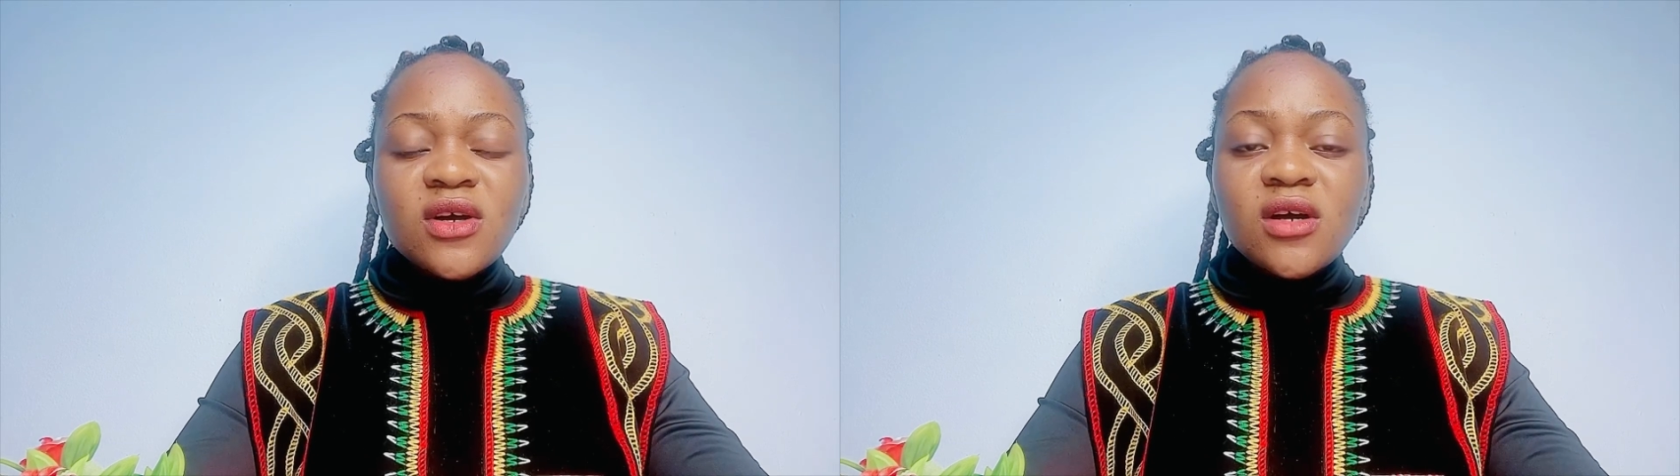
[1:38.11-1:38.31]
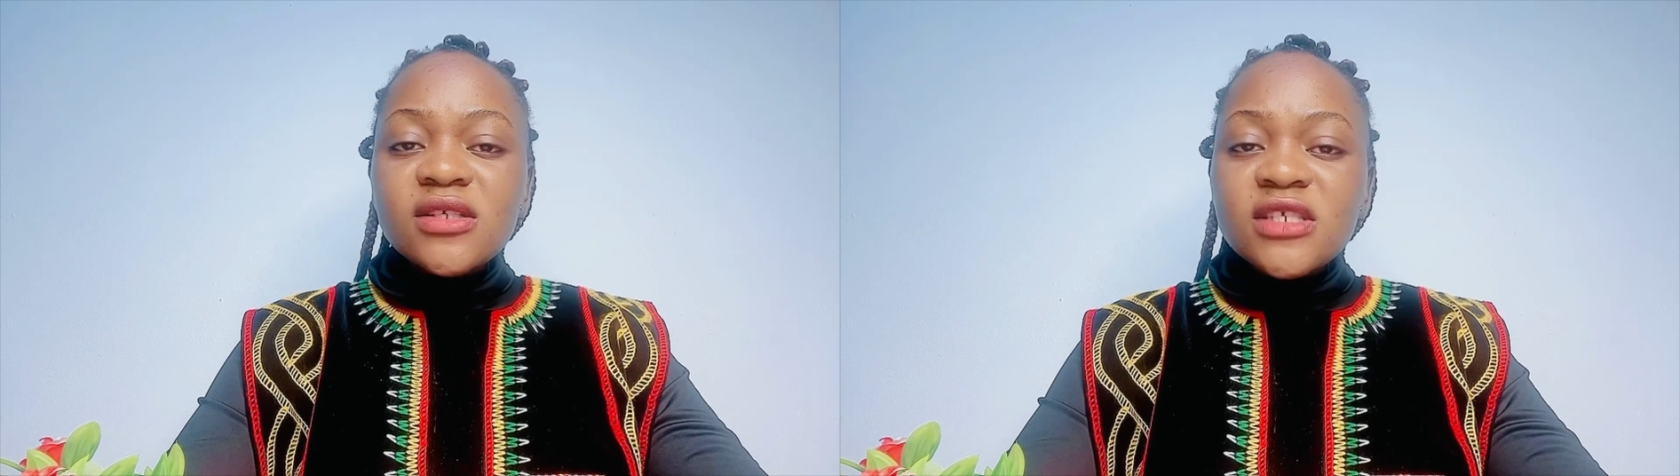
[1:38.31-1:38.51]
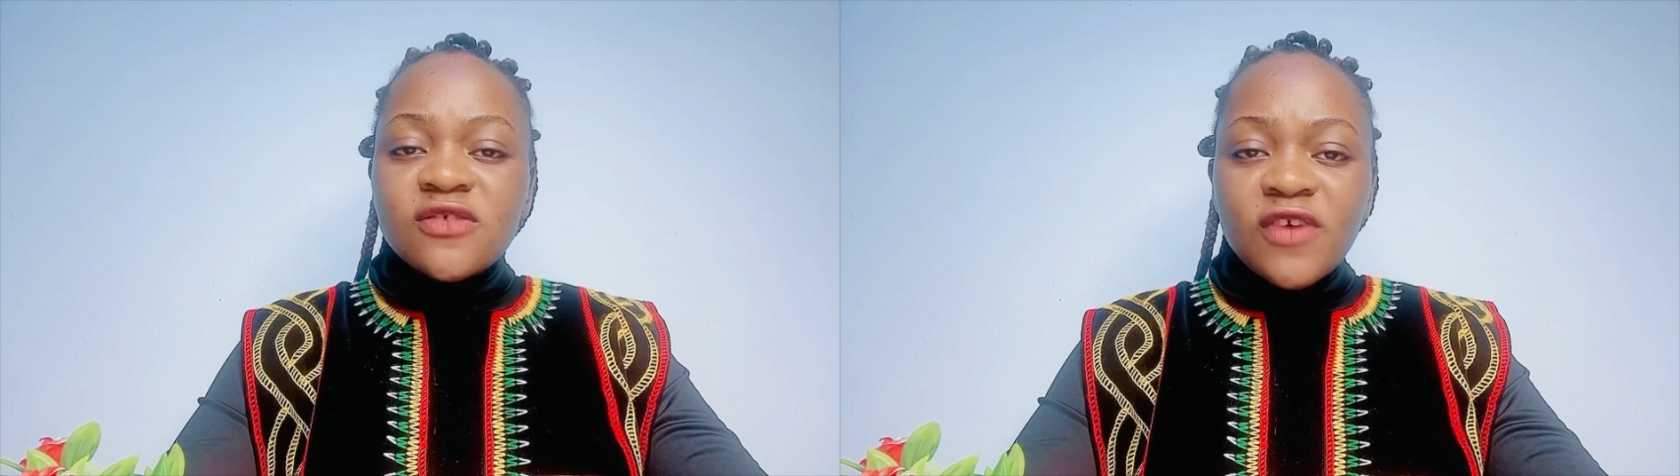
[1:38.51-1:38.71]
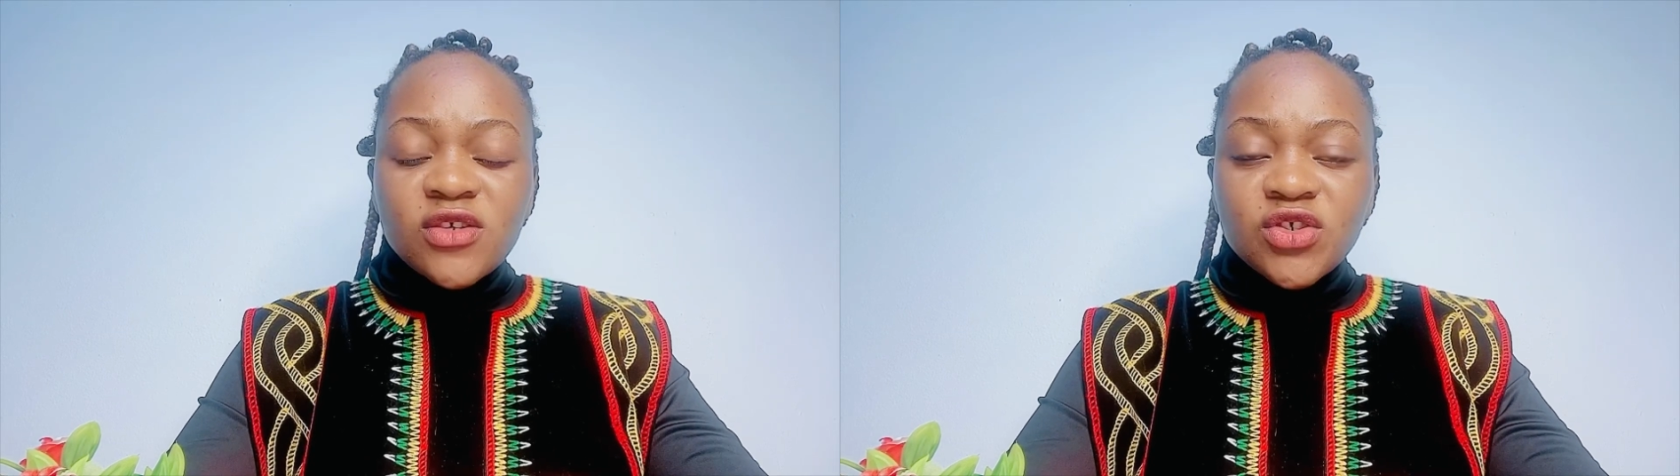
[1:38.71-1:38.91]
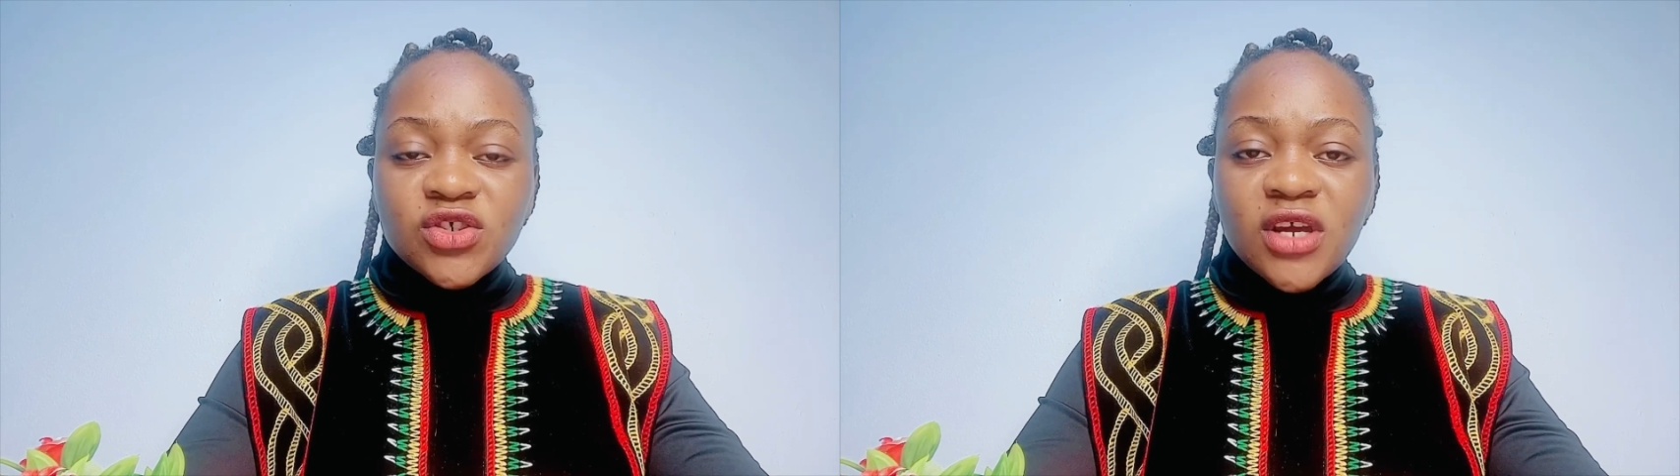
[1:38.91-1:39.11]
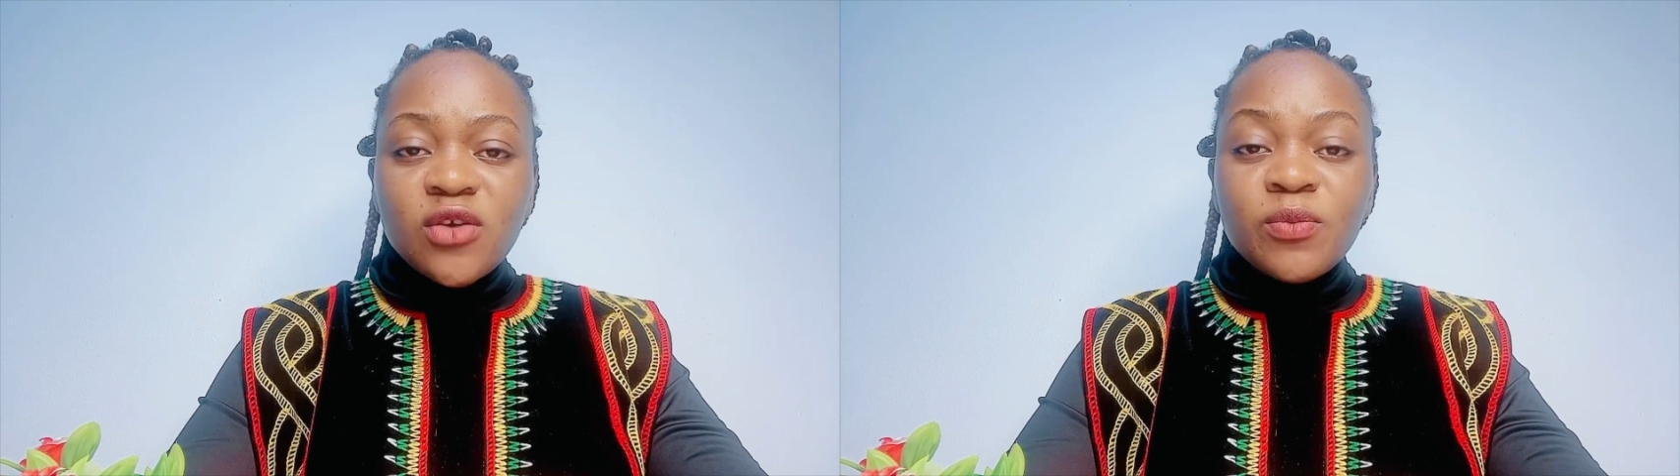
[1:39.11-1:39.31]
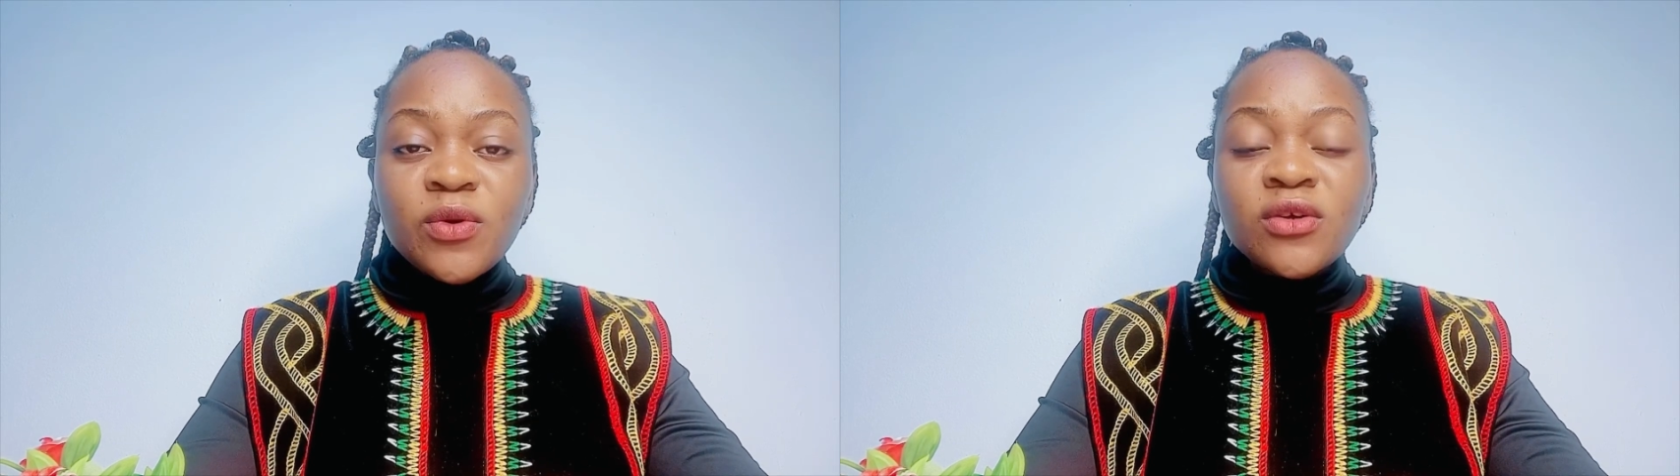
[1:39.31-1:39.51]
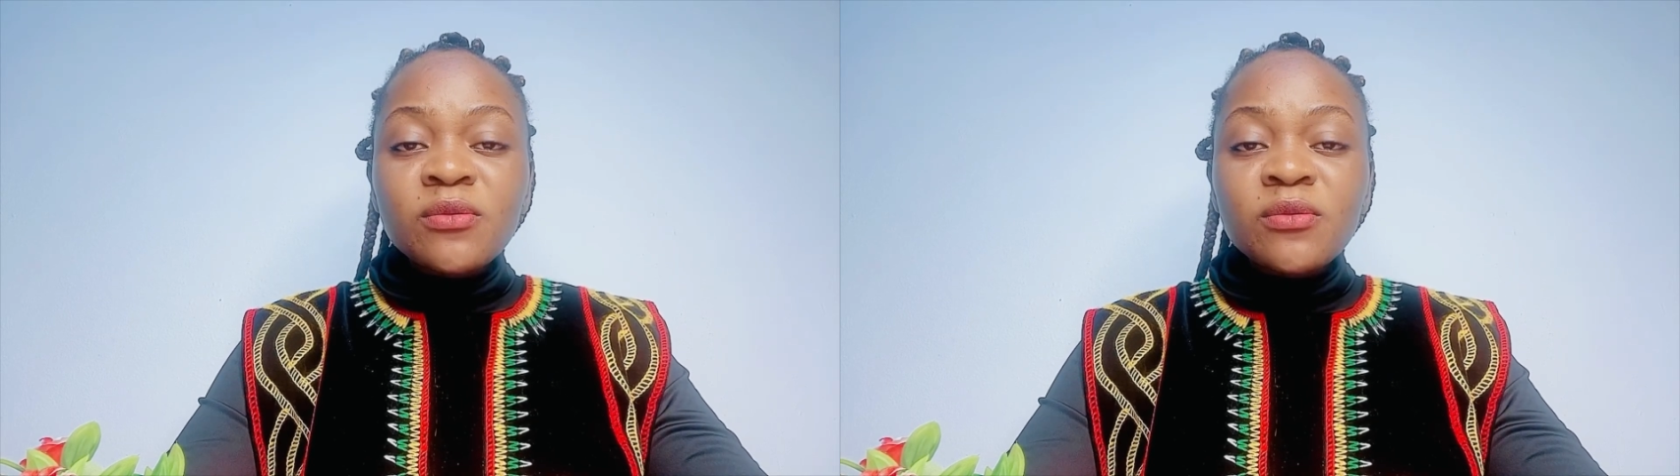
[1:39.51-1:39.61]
Cause his face to shine upon